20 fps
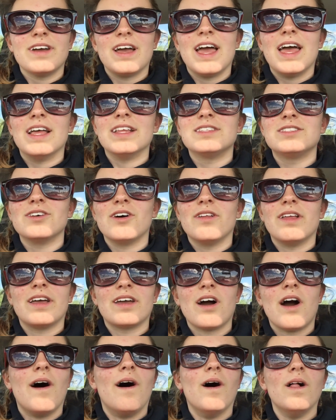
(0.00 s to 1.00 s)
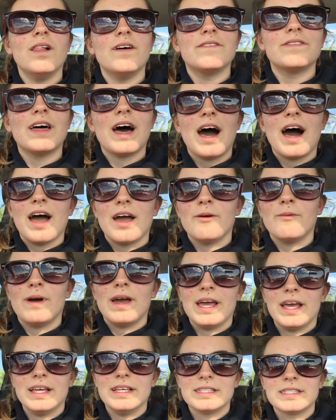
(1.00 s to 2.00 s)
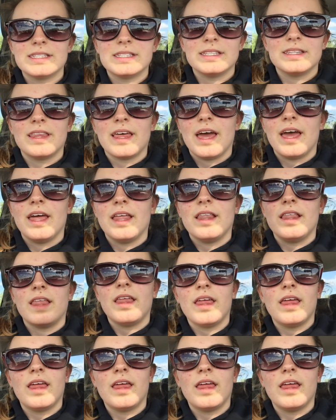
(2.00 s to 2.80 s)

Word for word: And so like all of the highways that